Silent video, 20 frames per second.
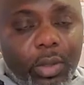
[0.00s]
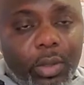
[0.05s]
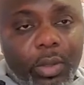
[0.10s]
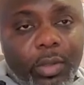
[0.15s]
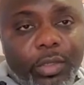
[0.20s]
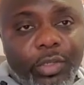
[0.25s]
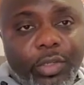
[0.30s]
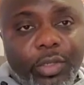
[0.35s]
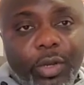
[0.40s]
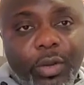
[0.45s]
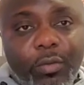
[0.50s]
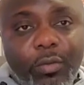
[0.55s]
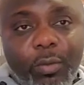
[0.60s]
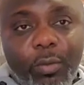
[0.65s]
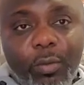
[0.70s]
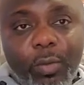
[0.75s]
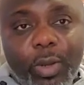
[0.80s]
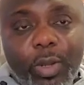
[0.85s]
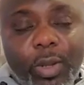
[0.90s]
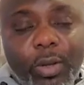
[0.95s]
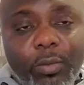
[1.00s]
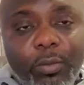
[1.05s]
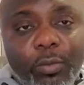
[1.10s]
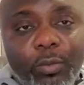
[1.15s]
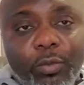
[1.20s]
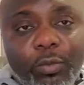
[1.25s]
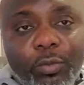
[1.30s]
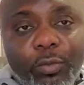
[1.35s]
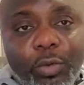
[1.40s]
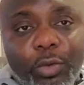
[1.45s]
each and every one
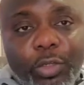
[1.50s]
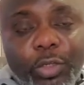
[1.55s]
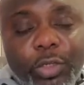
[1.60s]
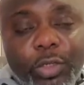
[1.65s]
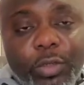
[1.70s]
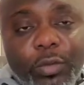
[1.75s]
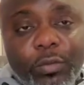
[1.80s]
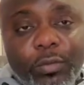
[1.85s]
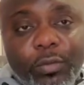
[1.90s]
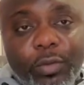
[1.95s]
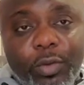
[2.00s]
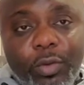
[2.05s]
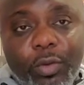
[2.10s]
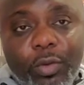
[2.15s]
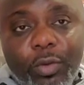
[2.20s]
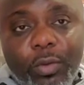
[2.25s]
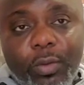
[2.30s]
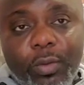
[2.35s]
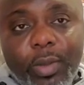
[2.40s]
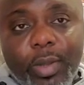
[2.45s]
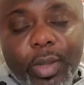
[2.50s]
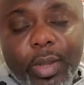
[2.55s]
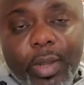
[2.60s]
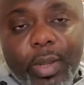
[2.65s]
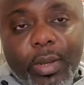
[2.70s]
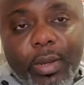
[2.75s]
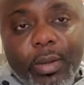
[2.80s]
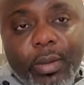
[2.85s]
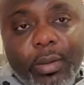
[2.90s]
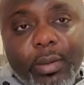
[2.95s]
who's watching this video,
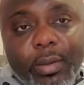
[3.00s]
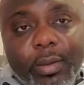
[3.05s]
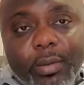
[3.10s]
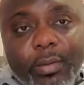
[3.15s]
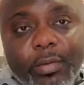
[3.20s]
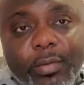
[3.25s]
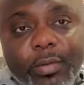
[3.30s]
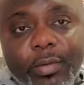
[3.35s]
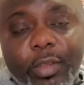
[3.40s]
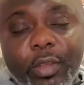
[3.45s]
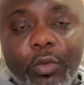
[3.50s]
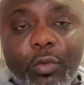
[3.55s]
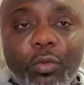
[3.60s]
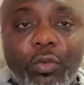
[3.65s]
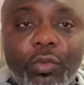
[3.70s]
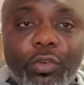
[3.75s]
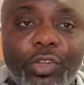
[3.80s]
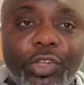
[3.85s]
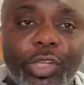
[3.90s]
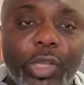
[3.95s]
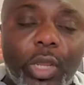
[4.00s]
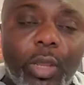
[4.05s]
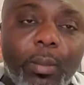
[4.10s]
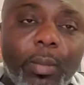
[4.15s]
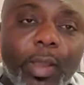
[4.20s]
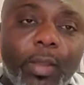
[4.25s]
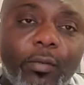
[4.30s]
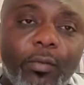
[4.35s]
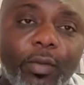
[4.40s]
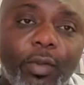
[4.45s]
and say you should share
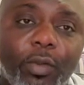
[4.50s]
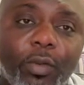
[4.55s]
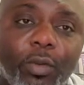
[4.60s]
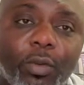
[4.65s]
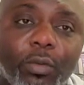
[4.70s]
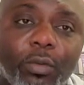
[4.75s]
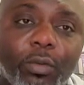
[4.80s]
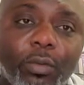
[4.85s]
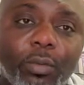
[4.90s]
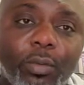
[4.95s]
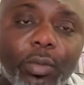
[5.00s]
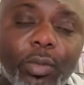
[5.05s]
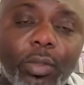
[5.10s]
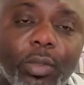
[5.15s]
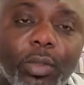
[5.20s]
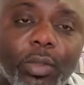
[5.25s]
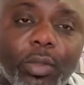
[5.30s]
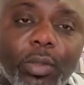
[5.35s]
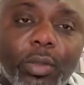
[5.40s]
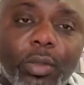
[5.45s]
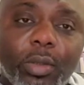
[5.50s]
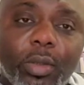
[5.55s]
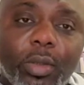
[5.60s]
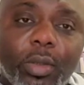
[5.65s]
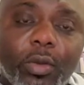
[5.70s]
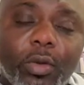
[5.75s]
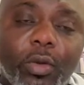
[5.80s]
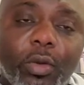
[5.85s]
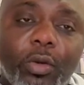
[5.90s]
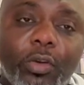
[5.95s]
my videos,
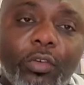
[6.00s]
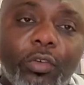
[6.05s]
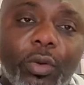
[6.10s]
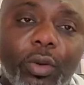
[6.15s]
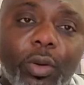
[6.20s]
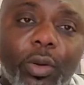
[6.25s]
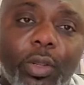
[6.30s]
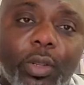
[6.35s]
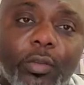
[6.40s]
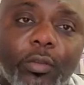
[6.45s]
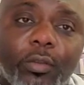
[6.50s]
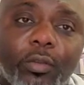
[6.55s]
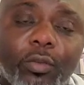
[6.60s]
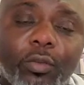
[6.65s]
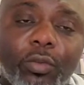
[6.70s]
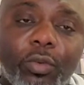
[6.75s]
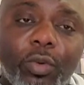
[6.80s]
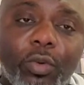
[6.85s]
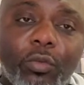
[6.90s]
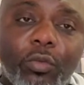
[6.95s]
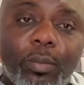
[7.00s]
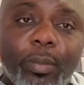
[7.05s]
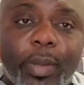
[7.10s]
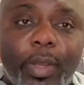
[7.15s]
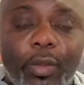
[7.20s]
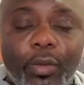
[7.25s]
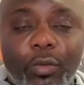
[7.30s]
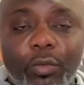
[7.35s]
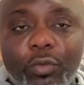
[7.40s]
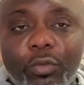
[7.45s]
encourage others to go to my
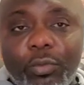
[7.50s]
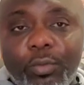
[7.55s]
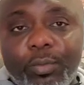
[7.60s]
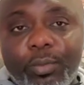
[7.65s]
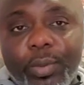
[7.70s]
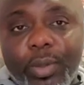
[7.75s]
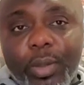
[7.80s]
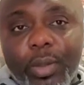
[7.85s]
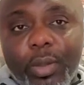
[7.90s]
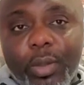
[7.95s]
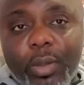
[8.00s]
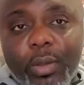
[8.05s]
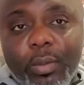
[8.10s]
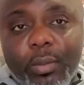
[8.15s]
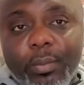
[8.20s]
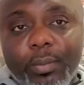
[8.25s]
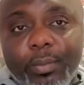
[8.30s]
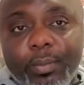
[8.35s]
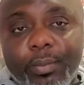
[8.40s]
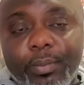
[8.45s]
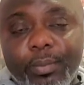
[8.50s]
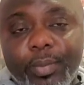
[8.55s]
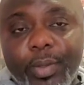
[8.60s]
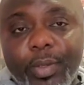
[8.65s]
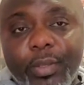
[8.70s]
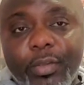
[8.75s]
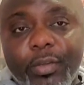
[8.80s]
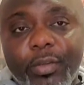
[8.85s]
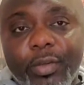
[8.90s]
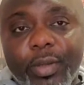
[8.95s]
YouTube
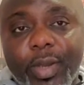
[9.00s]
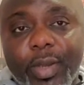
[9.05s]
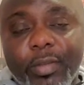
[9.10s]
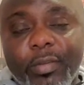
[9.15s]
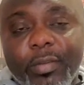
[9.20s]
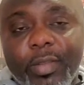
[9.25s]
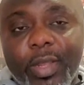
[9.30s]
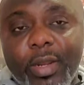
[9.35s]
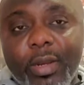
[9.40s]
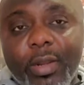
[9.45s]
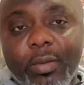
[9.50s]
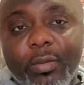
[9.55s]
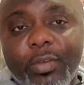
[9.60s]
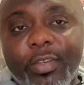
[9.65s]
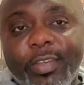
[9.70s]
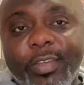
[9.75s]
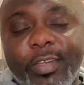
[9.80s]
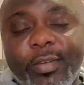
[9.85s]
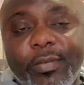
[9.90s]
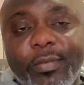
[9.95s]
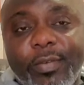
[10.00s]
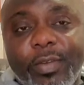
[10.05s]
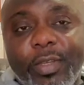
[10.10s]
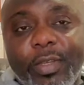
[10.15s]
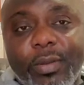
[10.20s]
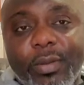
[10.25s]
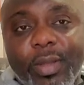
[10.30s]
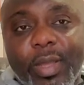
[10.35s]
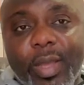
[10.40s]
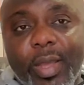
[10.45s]
page. I Stand Out TV.